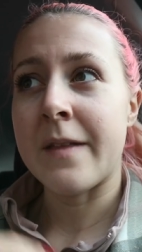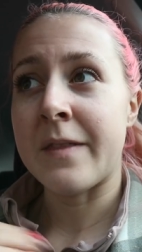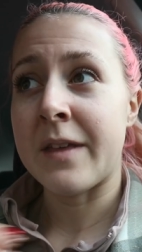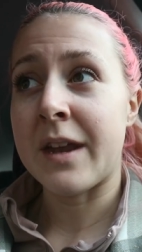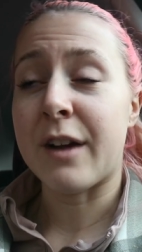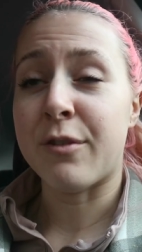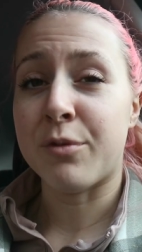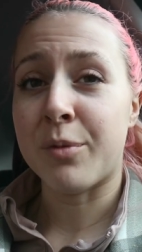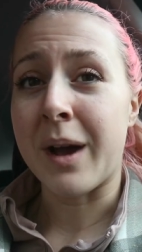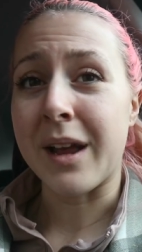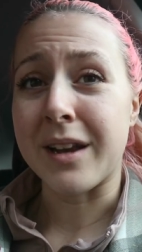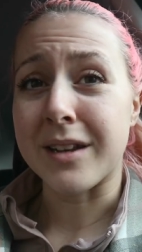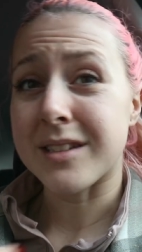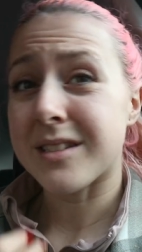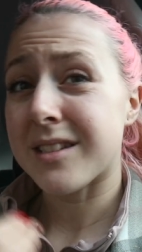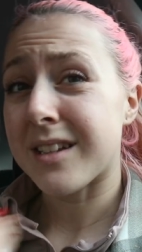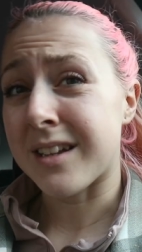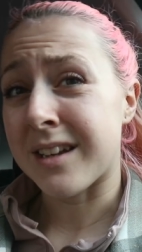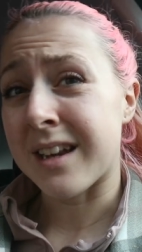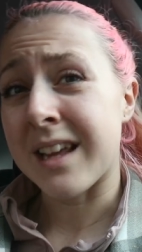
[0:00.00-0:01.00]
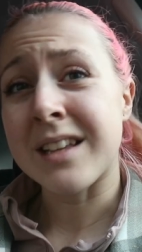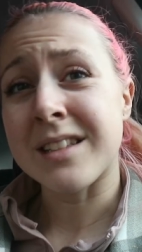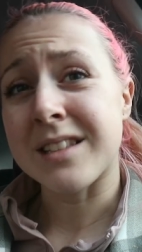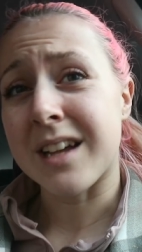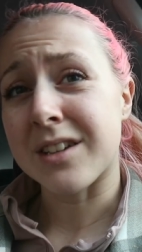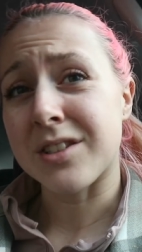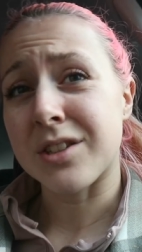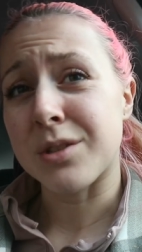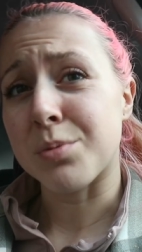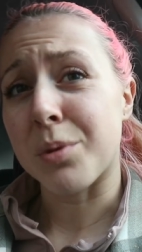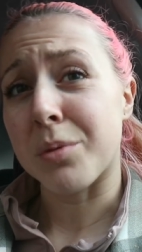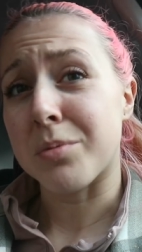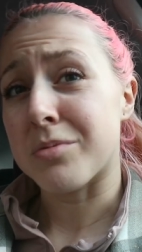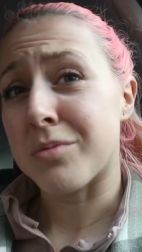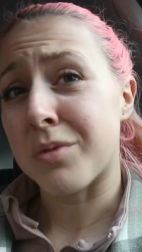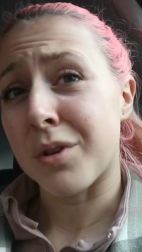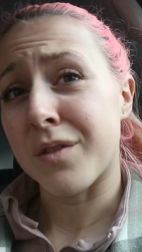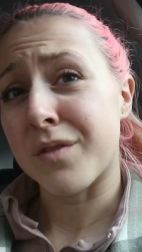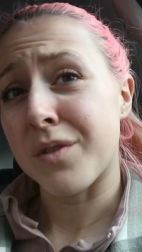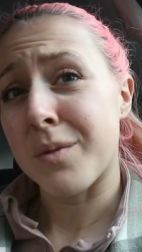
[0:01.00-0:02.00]
And then I've went and he's actually probably
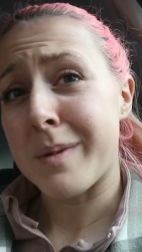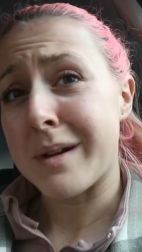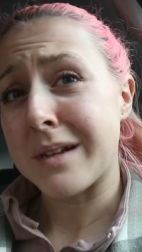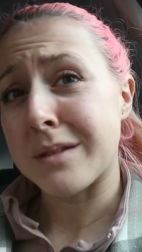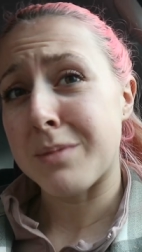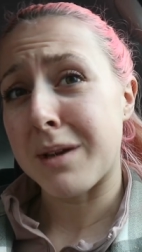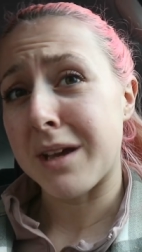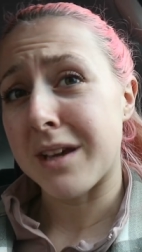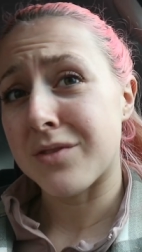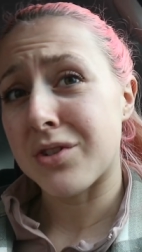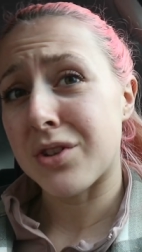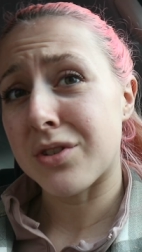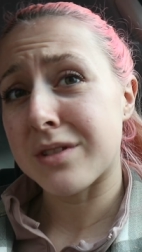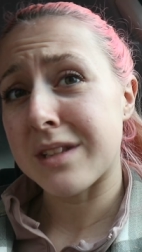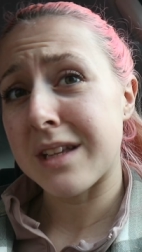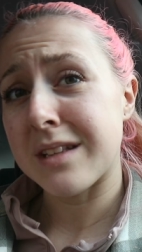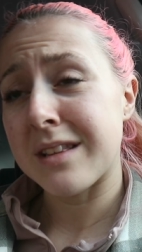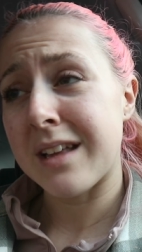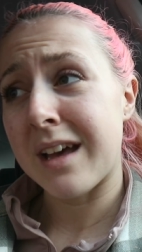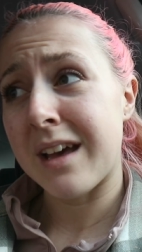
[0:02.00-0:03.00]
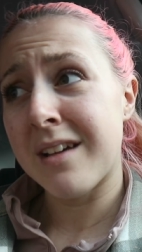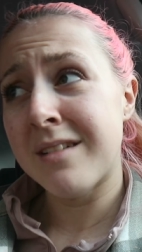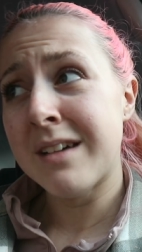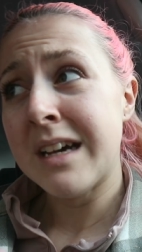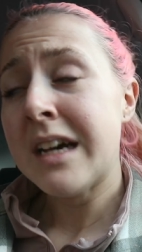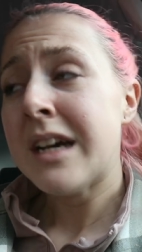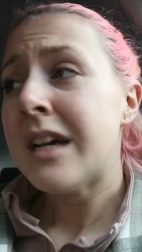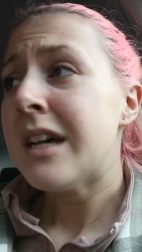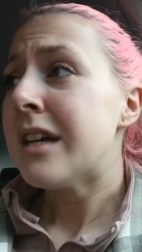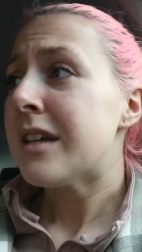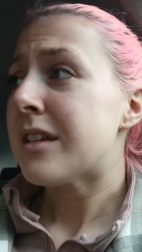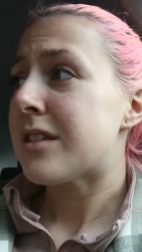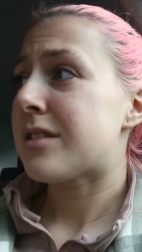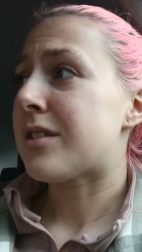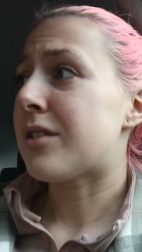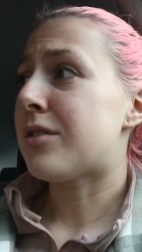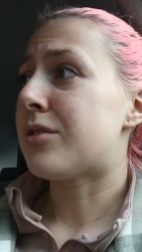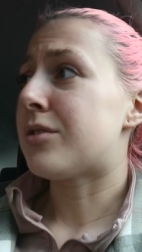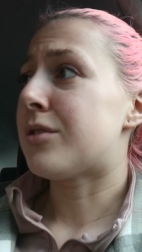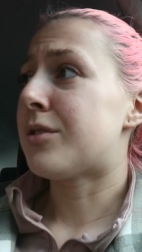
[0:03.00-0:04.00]
one of the best behaved dogs in there.
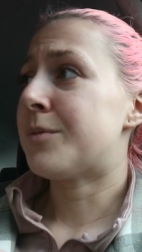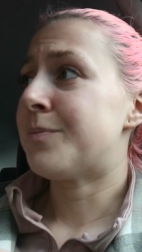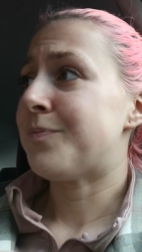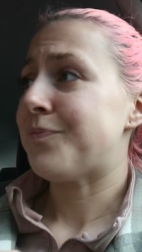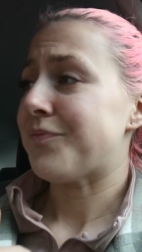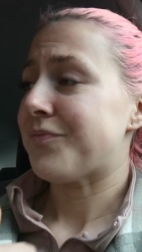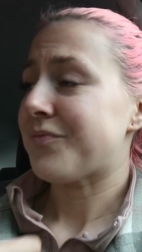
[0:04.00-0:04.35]
So